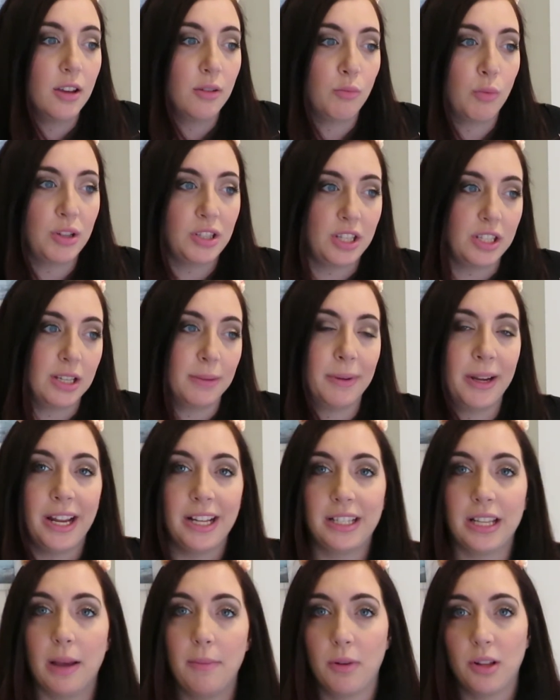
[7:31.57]
Once the summer
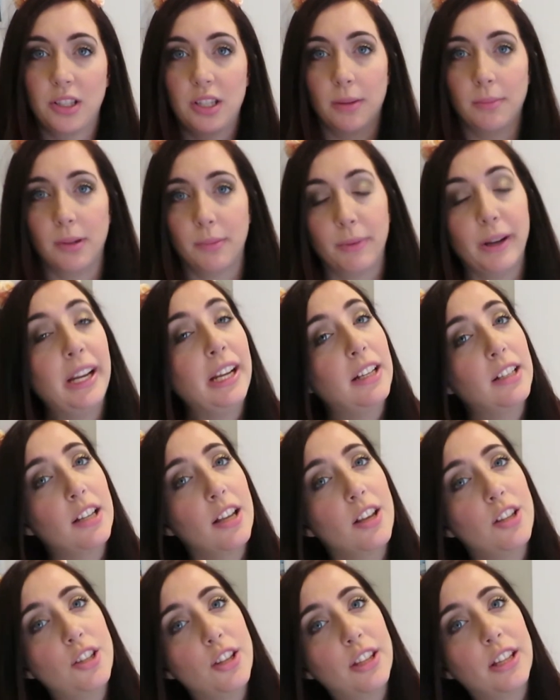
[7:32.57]
hits, I'm on summer break,
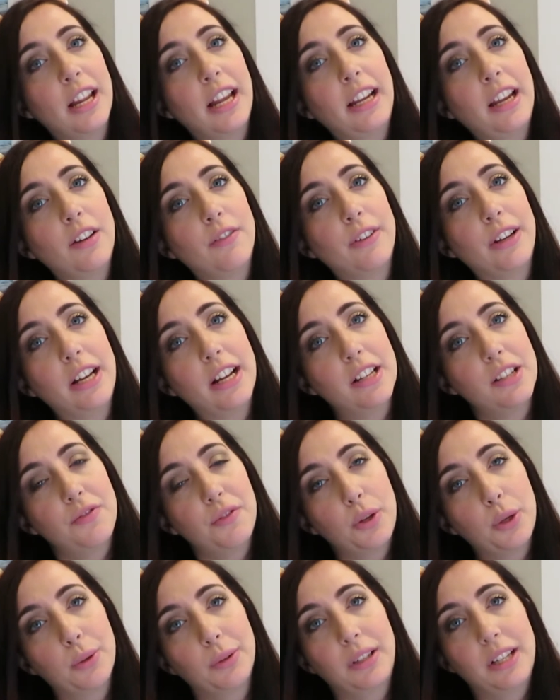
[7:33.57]
so then I can read as
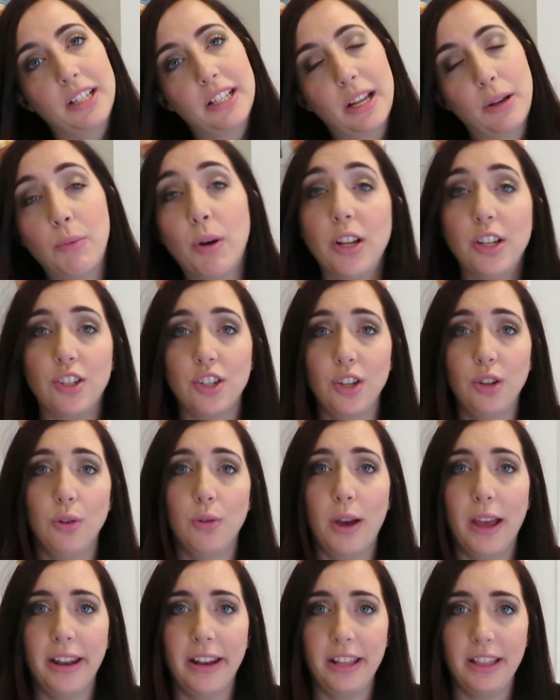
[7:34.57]
frequently as I want
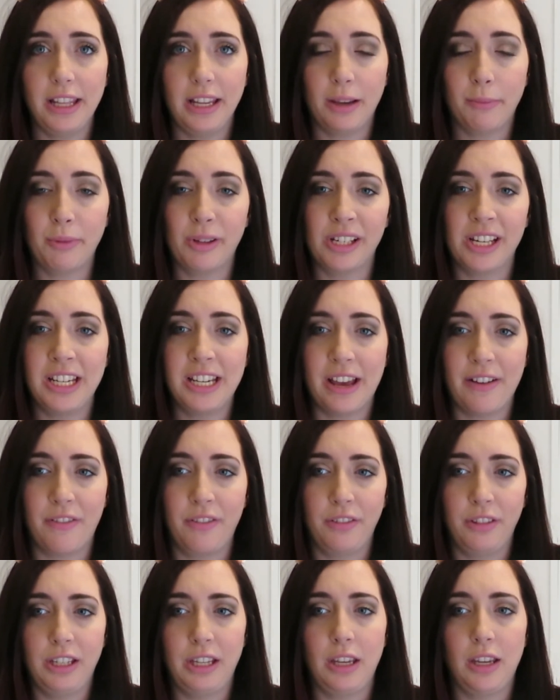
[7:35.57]
to, and I think I'm going to
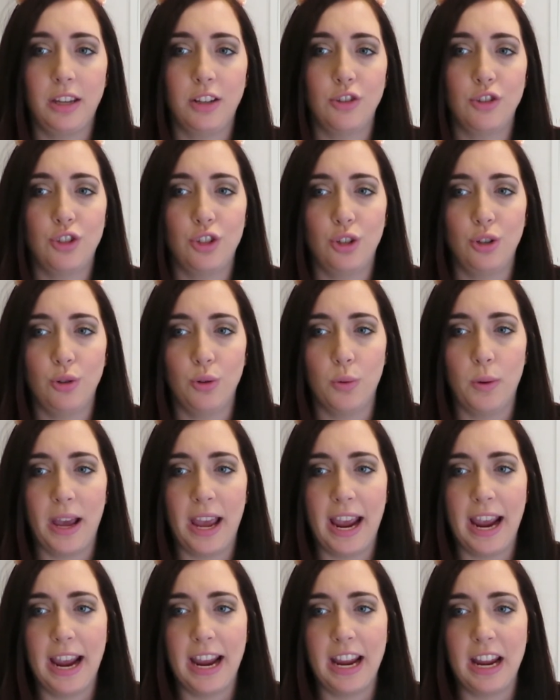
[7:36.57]
definitely do
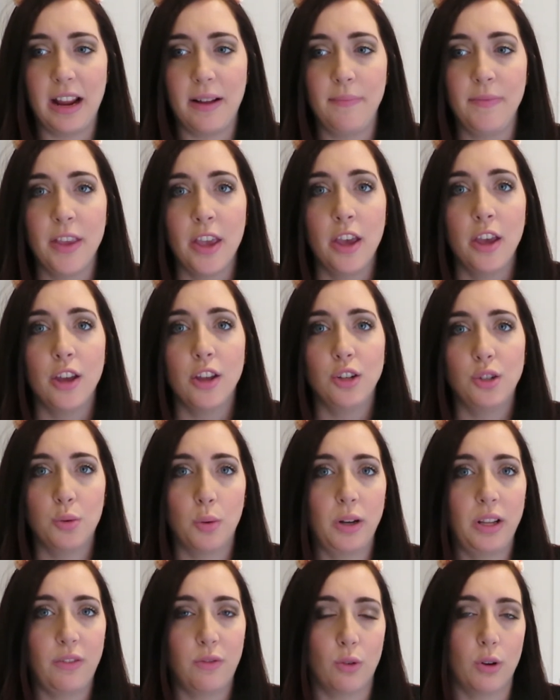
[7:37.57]
a
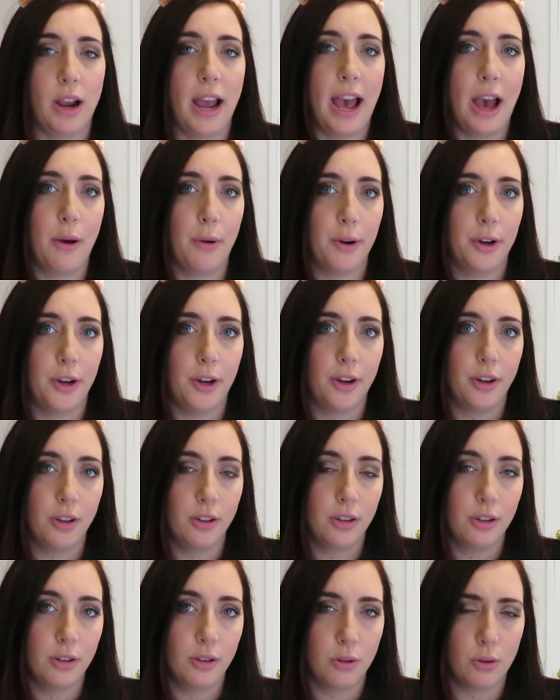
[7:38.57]
24-hour
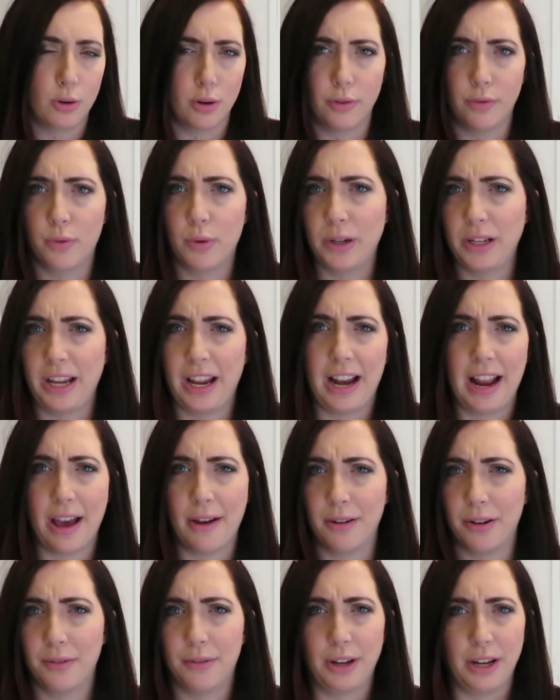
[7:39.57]
or a
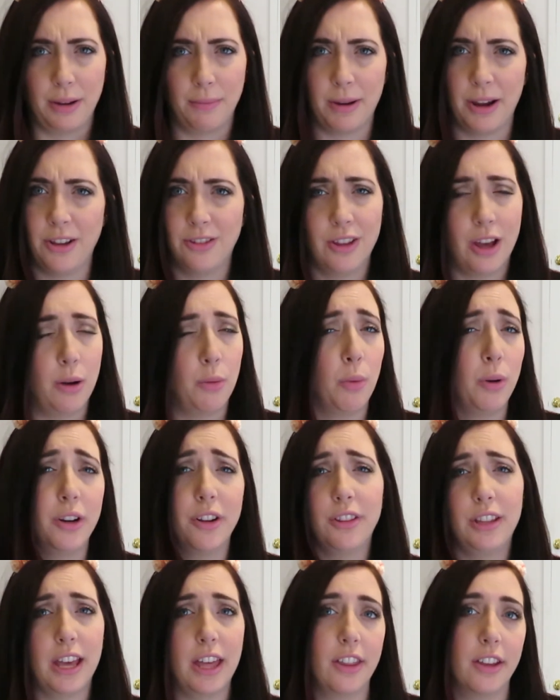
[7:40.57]
48-hour reading marathon, one
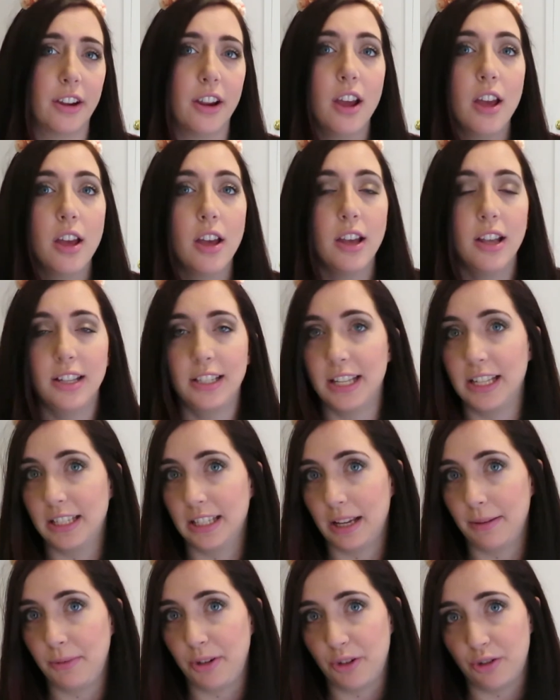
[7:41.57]
or the other,
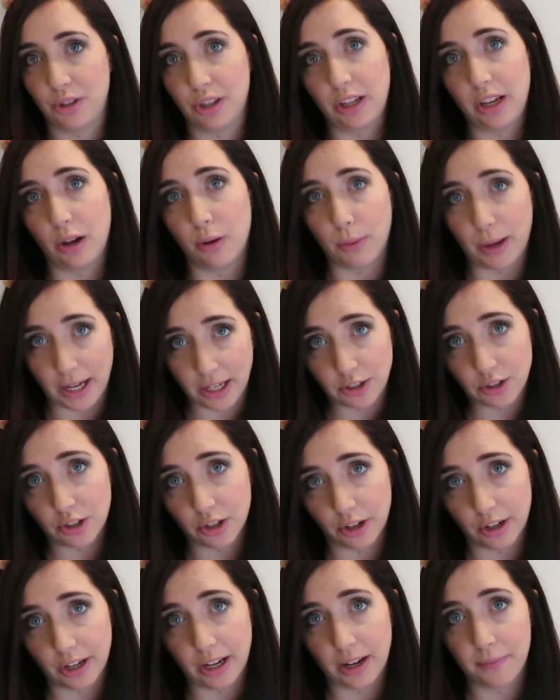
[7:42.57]
since I'm usually awake
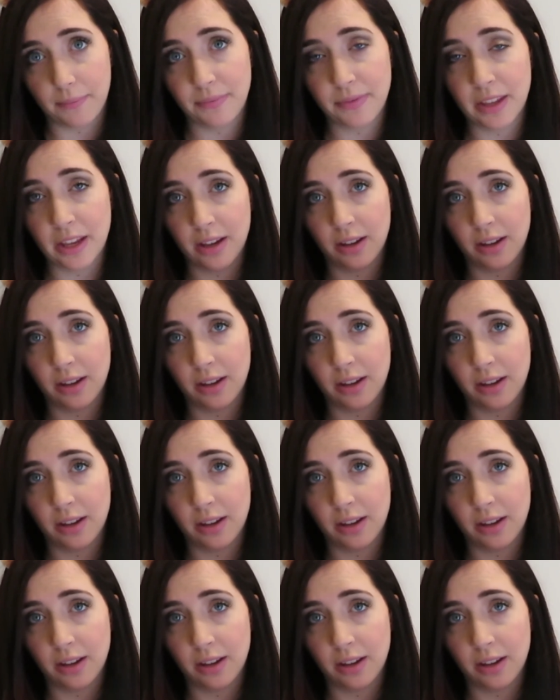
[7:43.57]
during